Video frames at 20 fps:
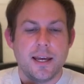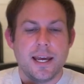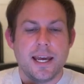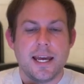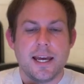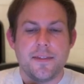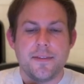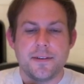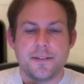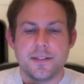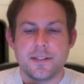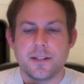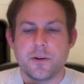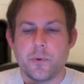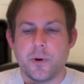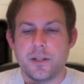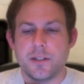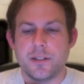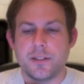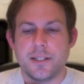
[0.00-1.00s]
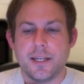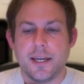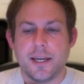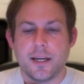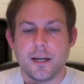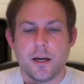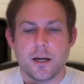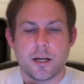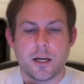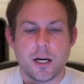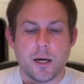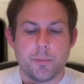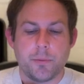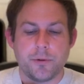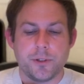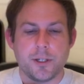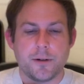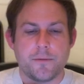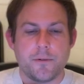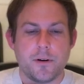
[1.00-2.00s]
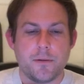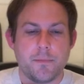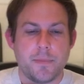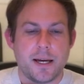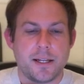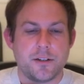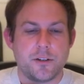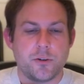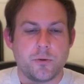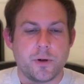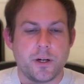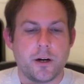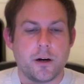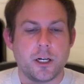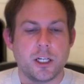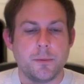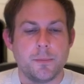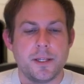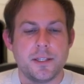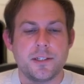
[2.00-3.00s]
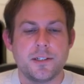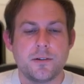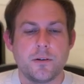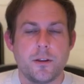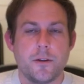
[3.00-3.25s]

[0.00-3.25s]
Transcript: And this is going to take a couple different mandatory arguments.